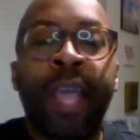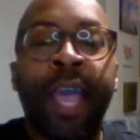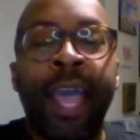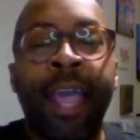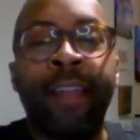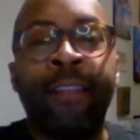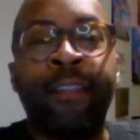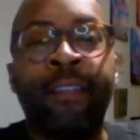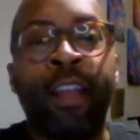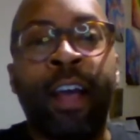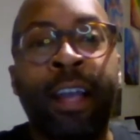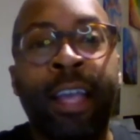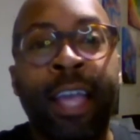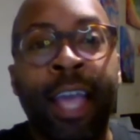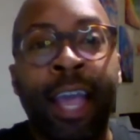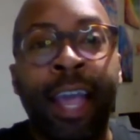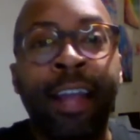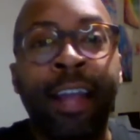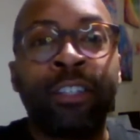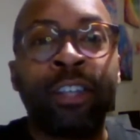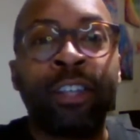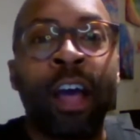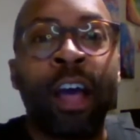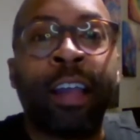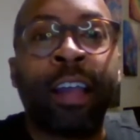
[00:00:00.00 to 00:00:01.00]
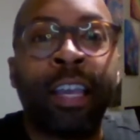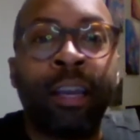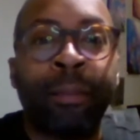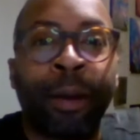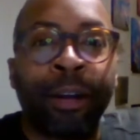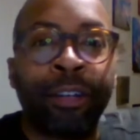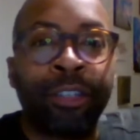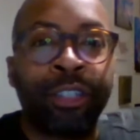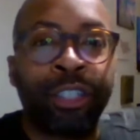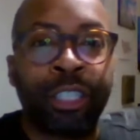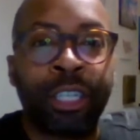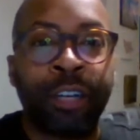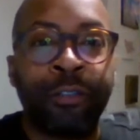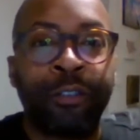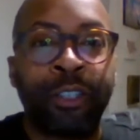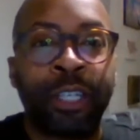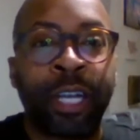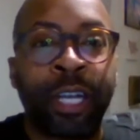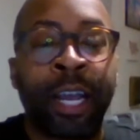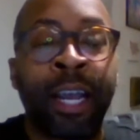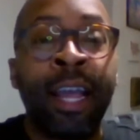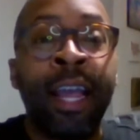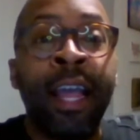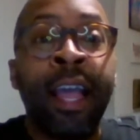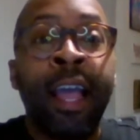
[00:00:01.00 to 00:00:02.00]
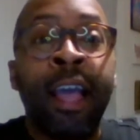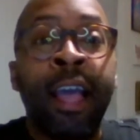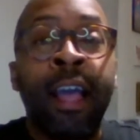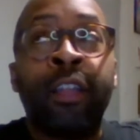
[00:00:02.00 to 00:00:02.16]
And again, talking about shifting,